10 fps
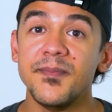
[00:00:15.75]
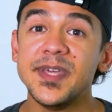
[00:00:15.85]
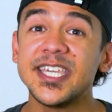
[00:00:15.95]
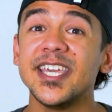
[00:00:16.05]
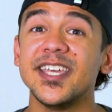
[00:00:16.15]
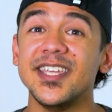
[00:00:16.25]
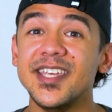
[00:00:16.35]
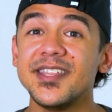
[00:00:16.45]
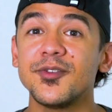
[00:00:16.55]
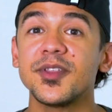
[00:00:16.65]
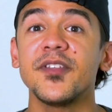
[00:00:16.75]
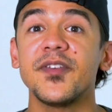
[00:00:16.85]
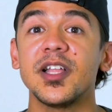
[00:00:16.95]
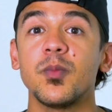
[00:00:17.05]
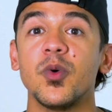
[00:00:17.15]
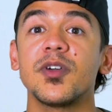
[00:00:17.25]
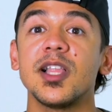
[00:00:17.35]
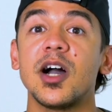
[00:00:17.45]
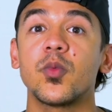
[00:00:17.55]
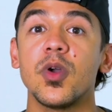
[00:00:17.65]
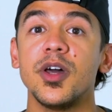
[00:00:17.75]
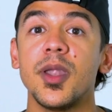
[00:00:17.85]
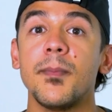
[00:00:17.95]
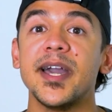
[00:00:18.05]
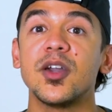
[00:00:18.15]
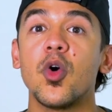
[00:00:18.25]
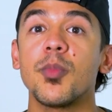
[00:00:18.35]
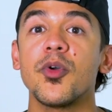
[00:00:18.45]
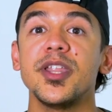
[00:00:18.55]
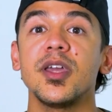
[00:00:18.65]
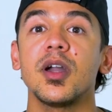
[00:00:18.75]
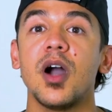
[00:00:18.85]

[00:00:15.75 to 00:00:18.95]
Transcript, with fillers: making it easier to develop with Cloud Run by incorporating